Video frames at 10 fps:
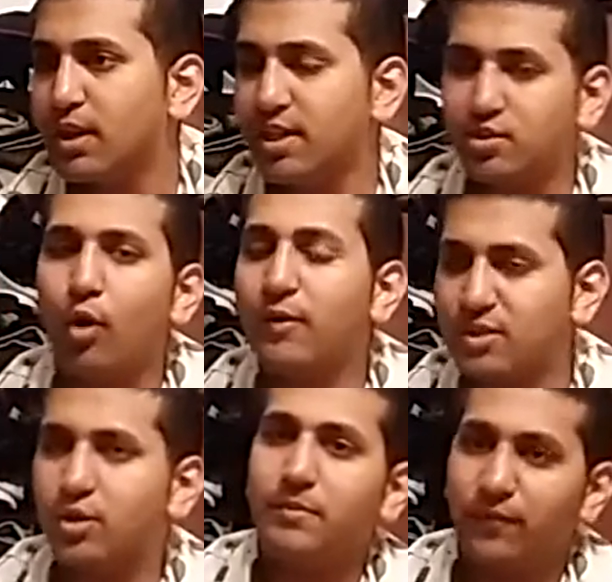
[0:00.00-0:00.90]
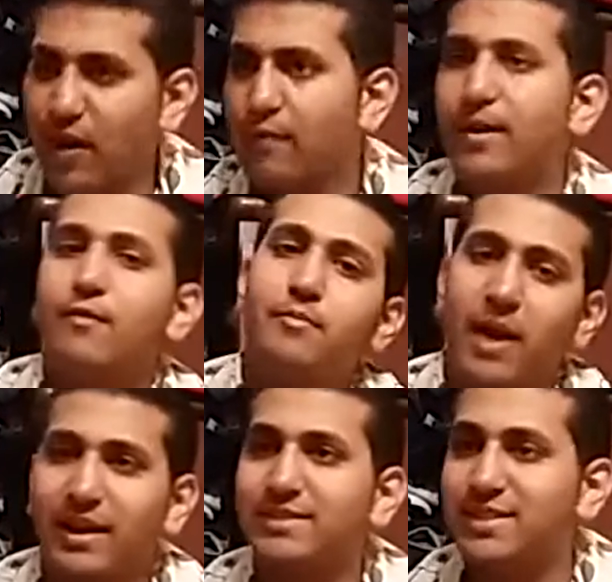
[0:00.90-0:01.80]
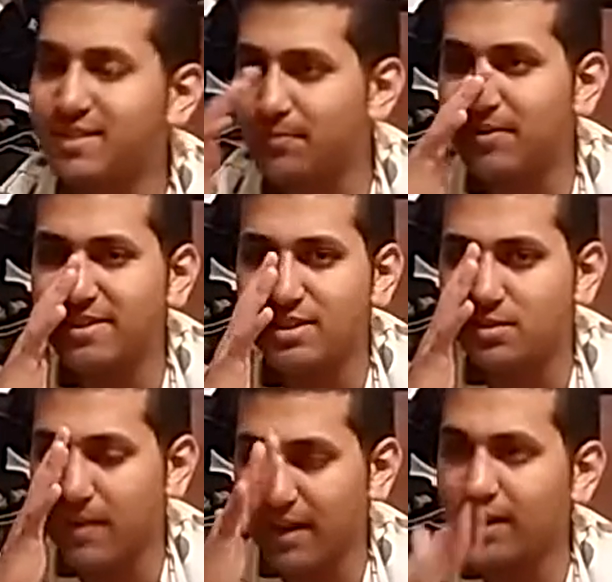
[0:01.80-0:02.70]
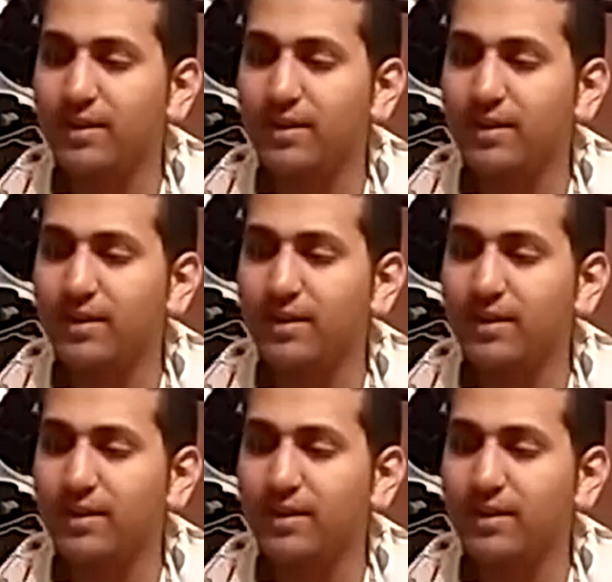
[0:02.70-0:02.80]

He's always going to be favoring everybody because he's a businessman.